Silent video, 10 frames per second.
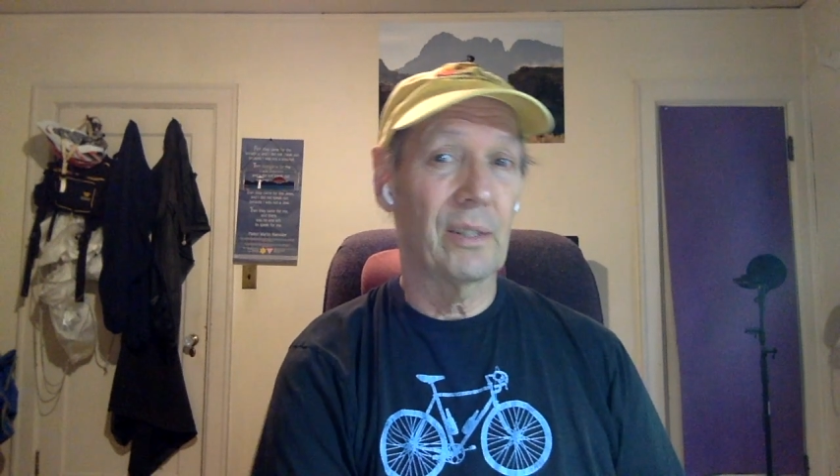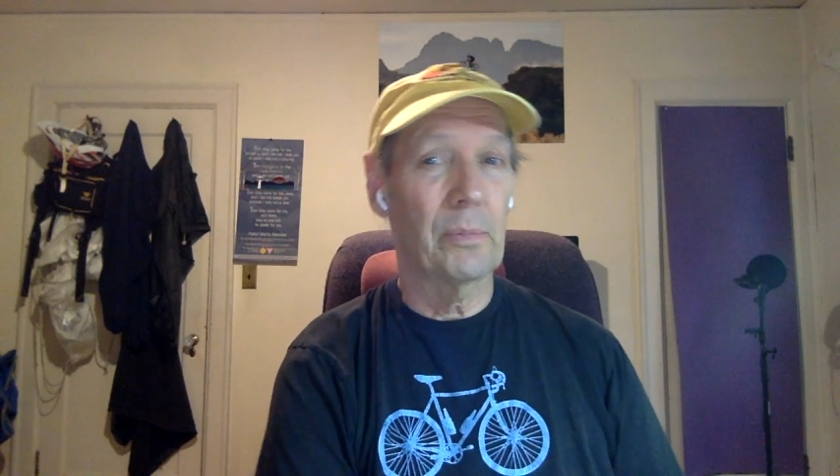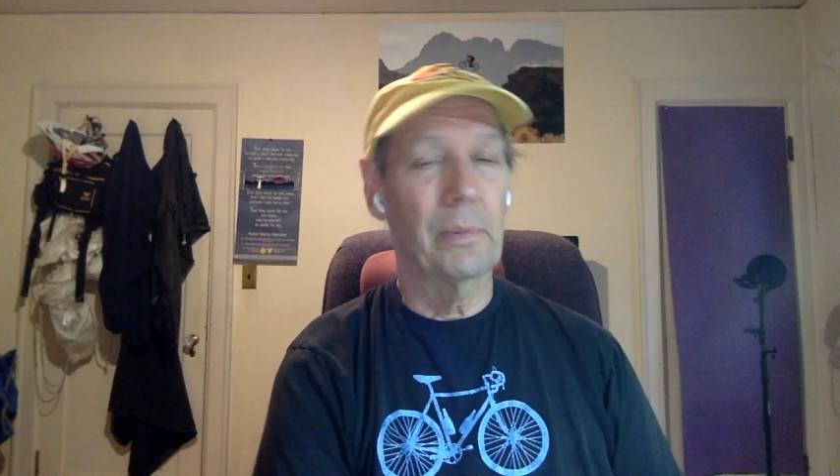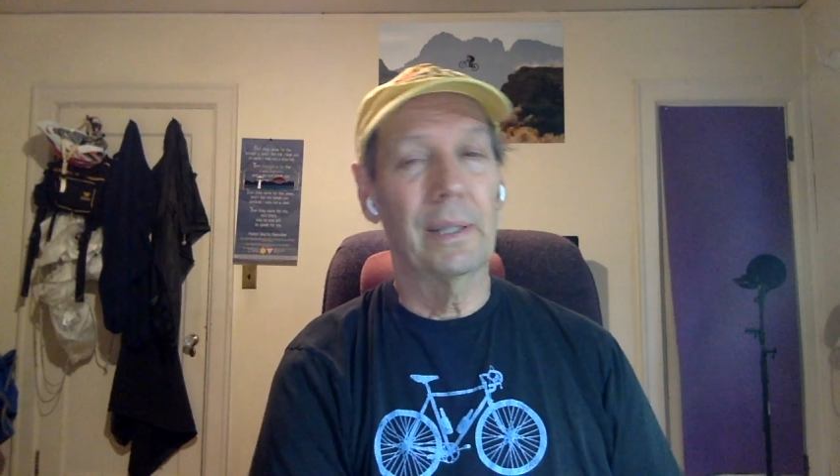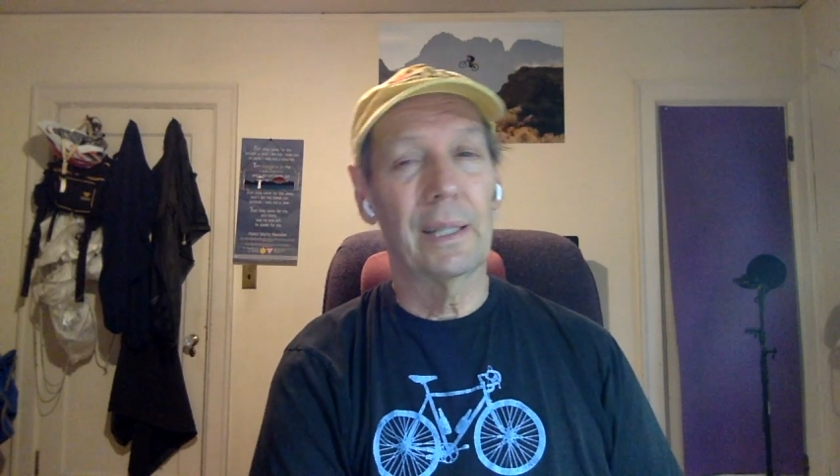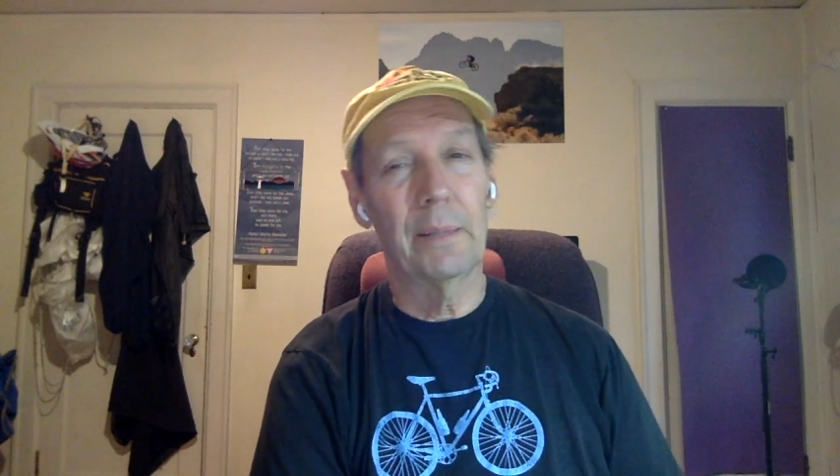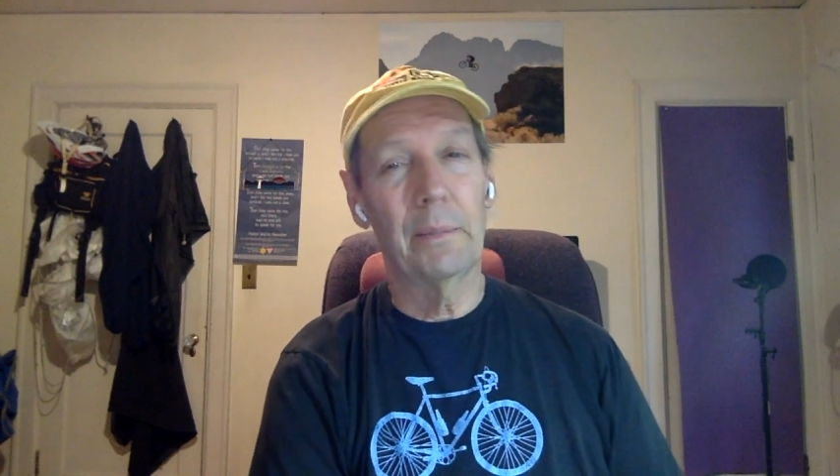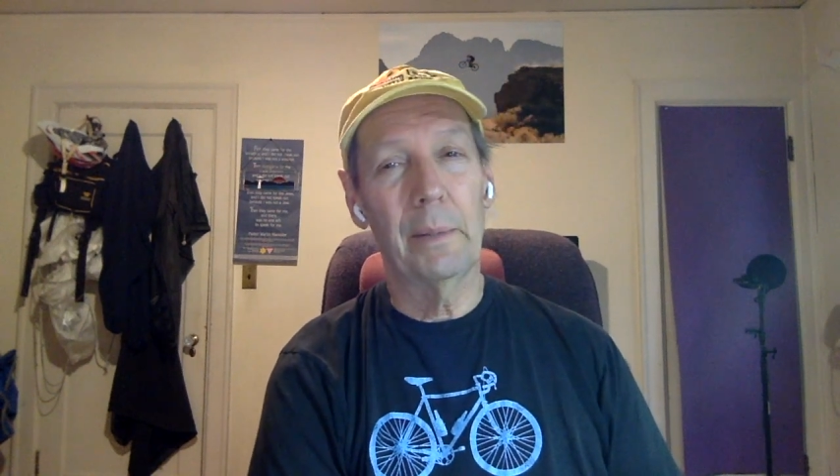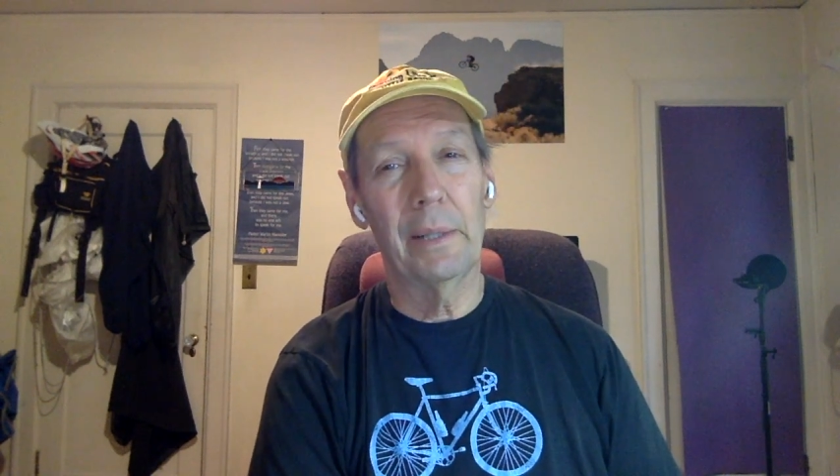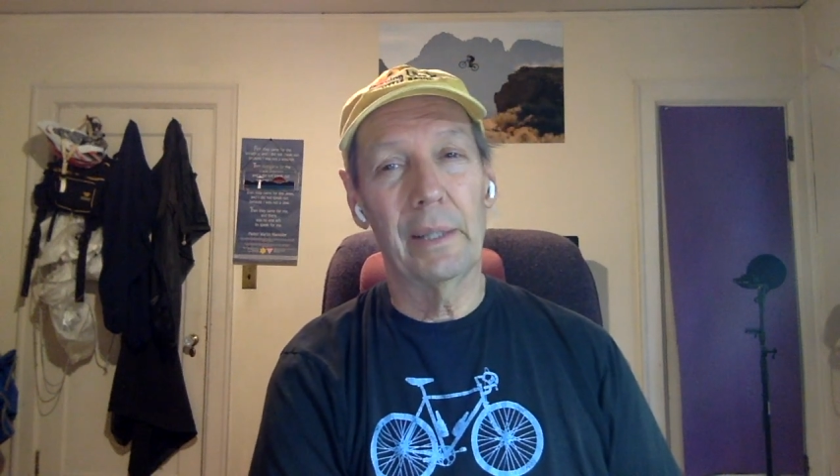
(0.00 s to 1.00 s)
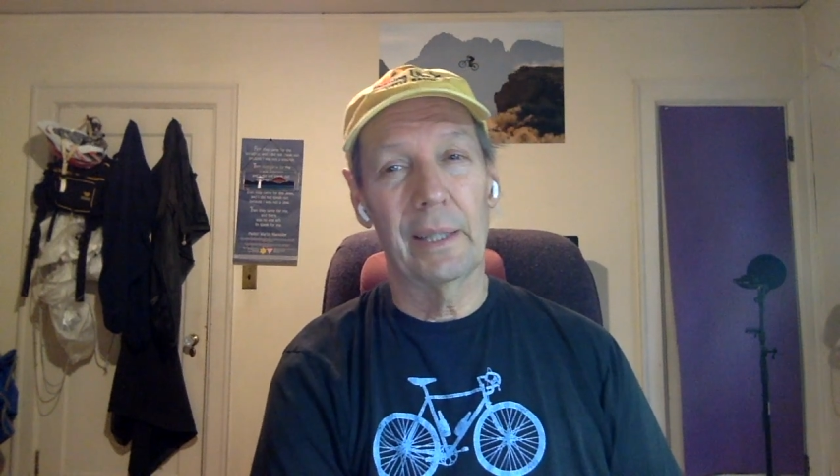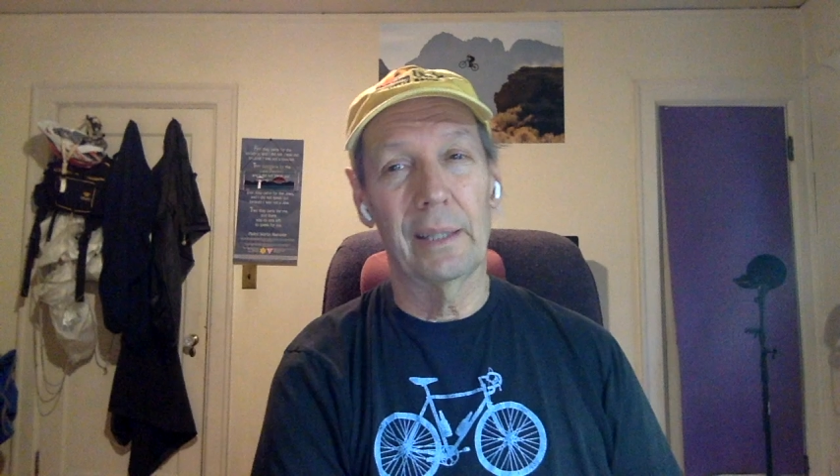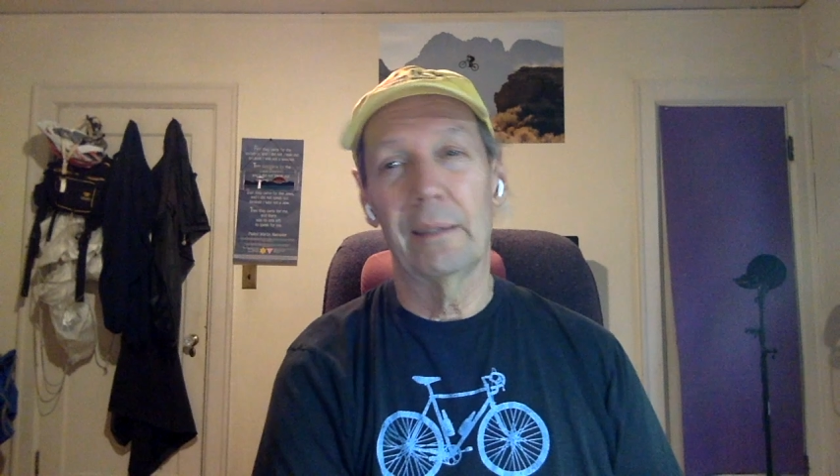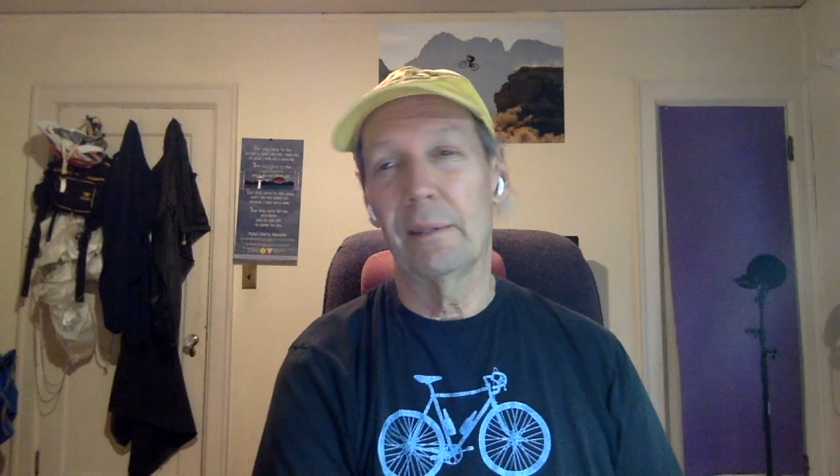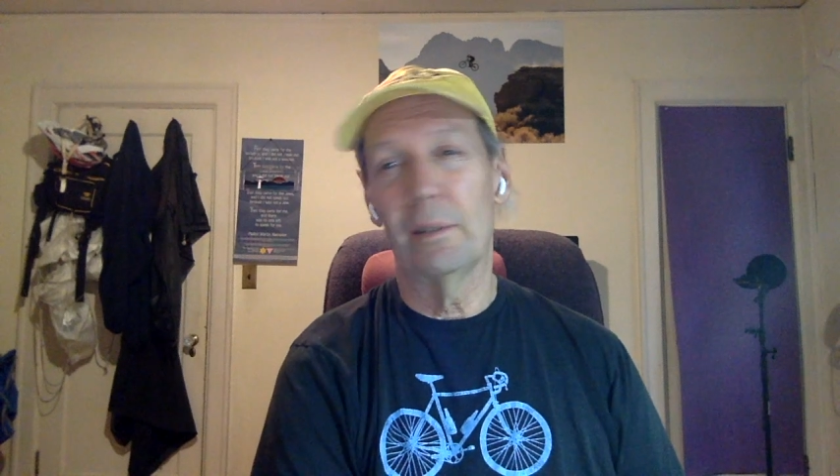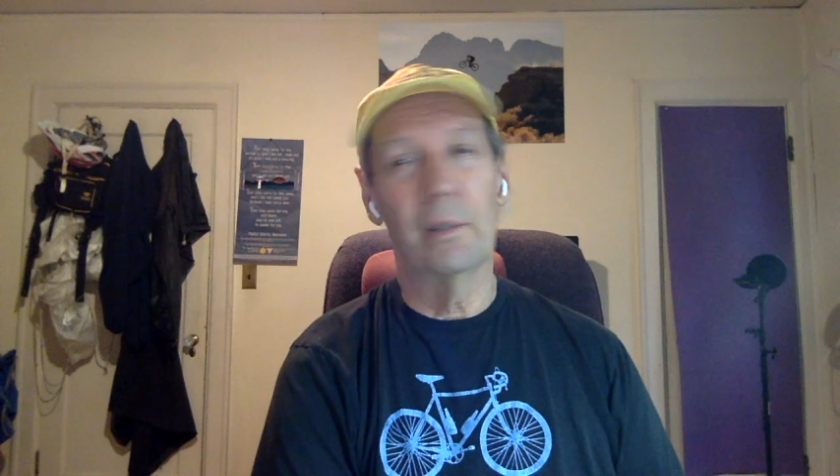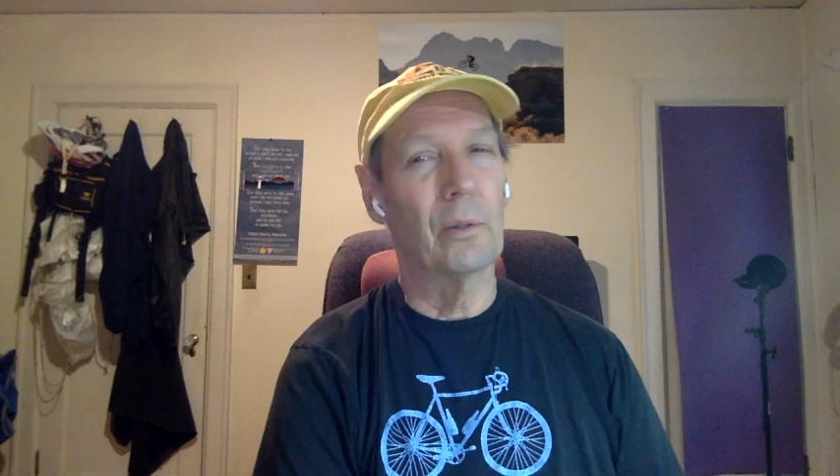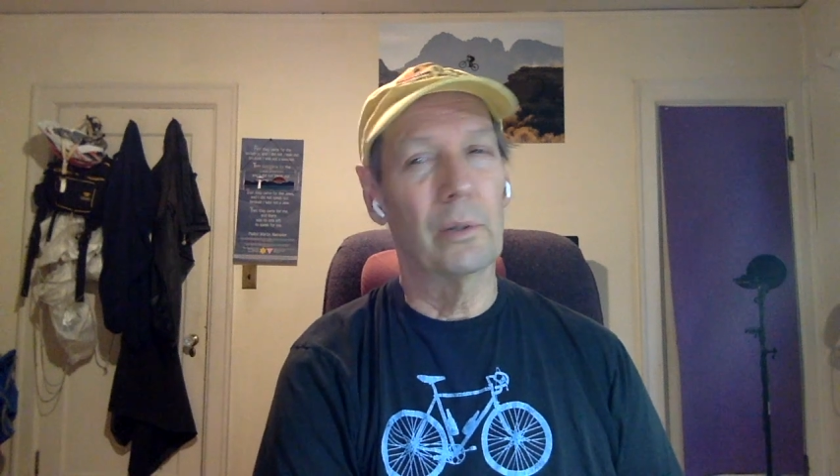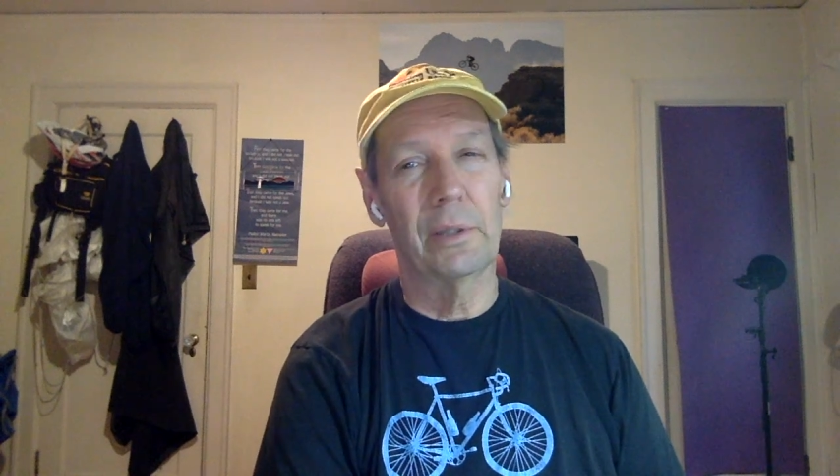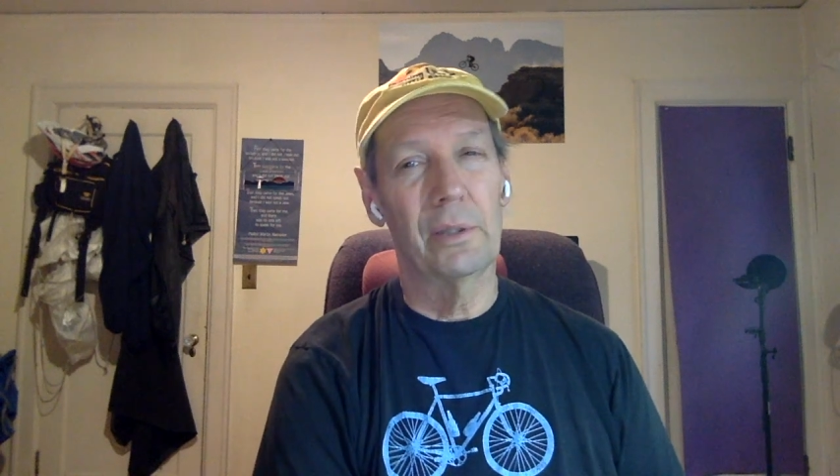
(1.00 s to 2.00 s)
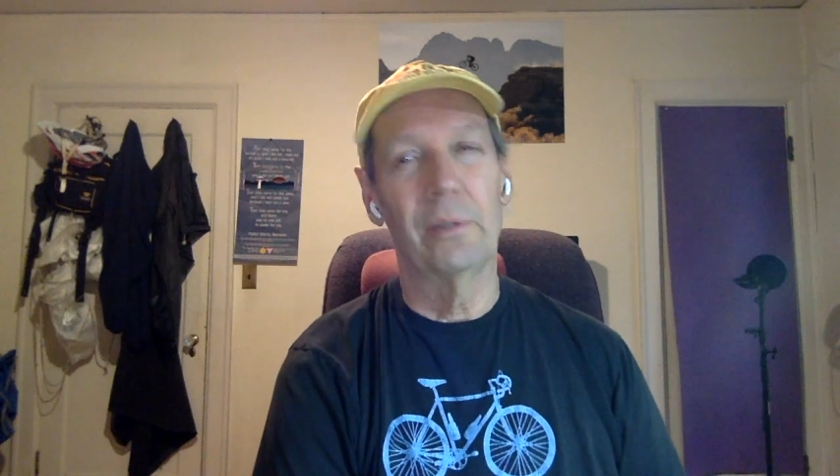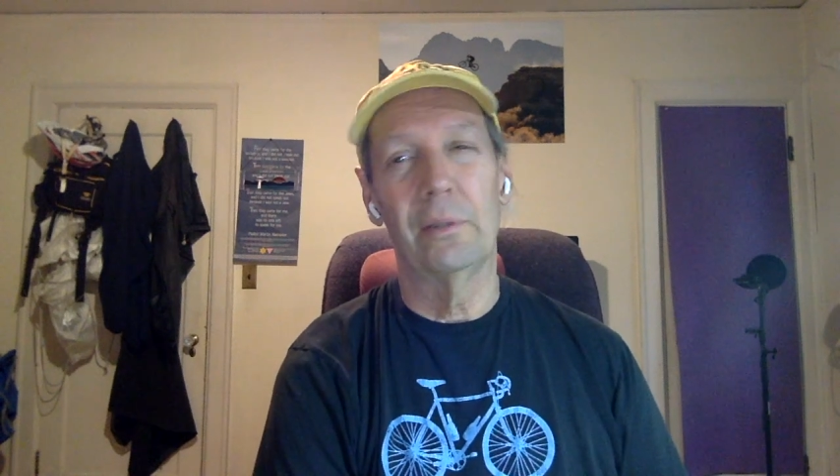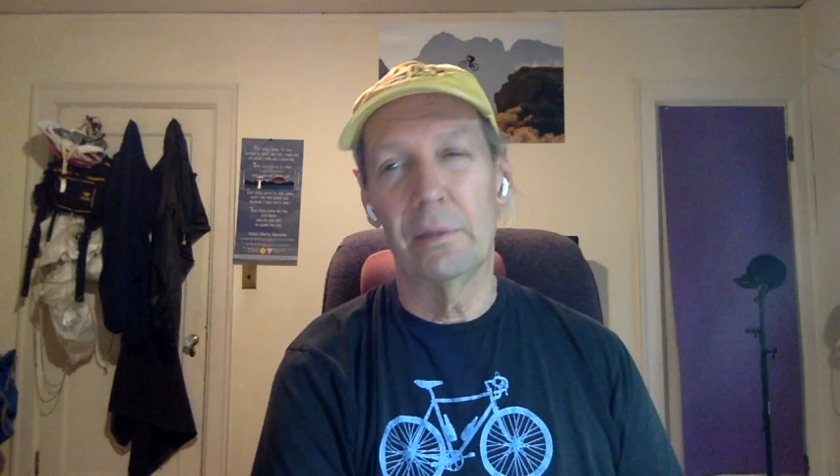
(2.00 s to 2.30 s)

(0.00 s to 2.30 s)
but I may be thinking going to